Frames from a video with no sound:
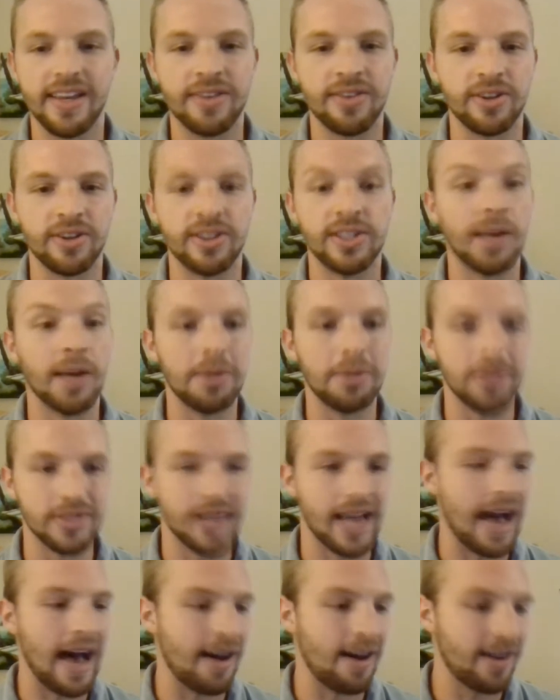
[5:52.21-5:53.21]
either double
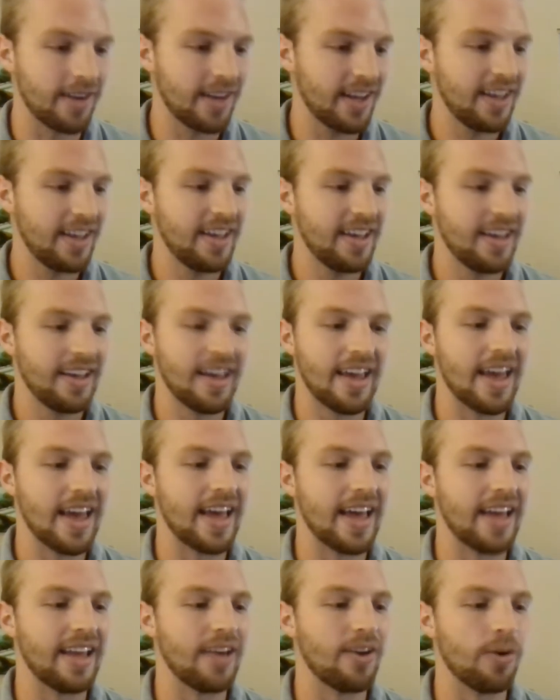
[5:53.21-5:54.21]
down
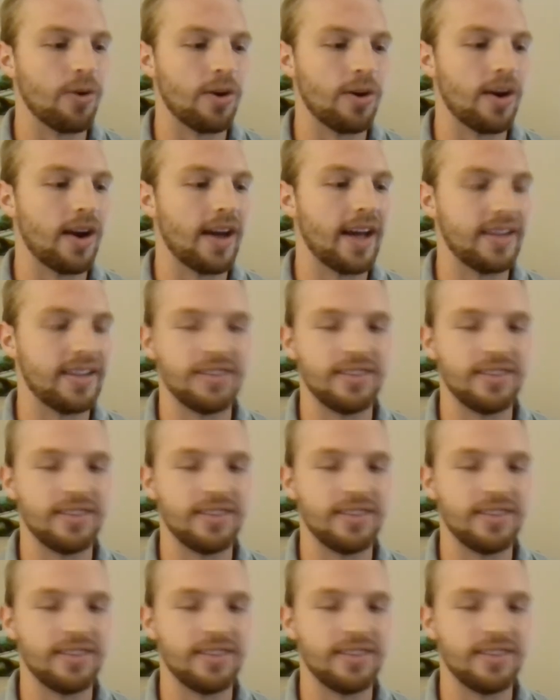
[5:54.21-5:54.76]
or I